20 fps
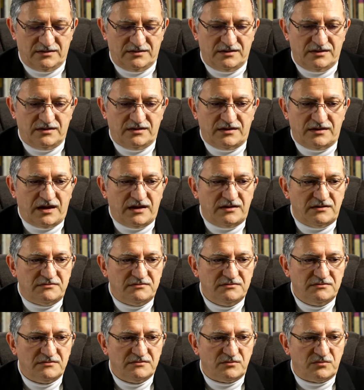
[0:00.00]
they
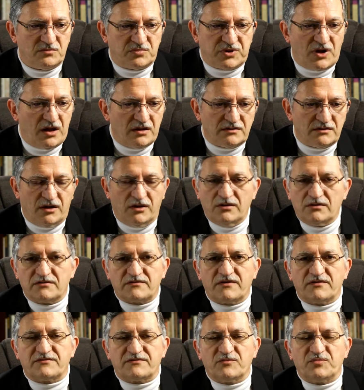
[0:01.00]
brought all
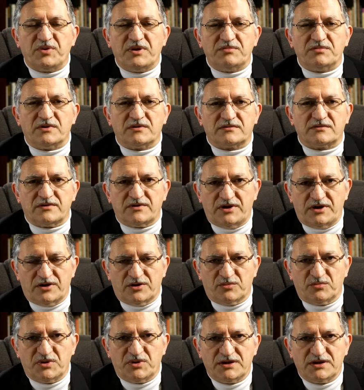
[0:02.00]
sorts of people to him